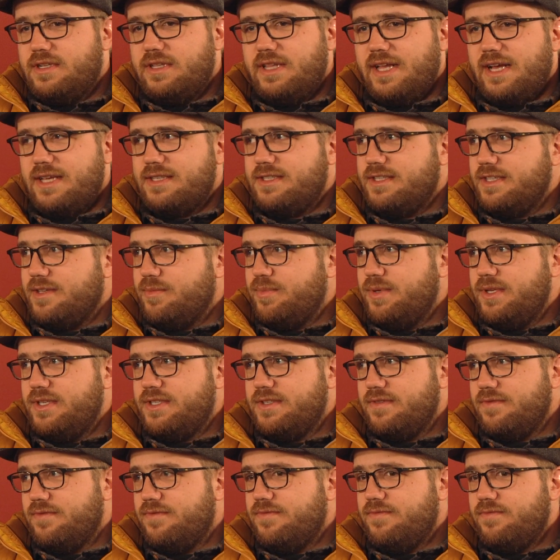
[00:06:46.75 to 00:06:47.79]
classic
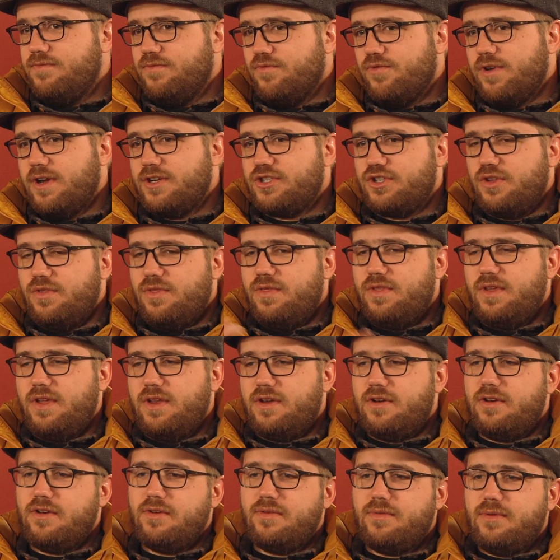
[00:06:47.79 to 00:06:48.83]
piece of Russian
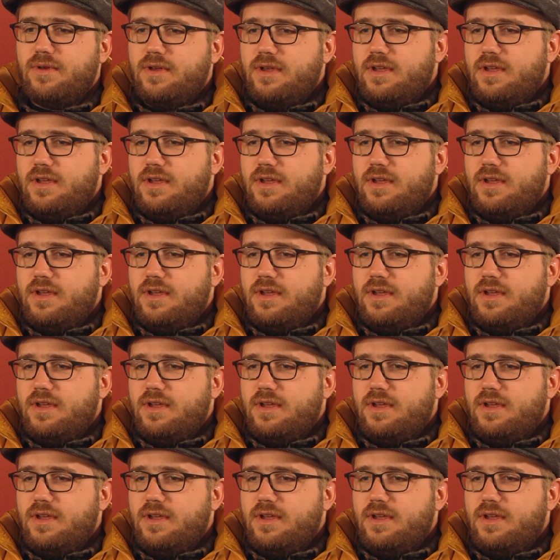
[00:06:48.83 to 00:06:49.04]
theater.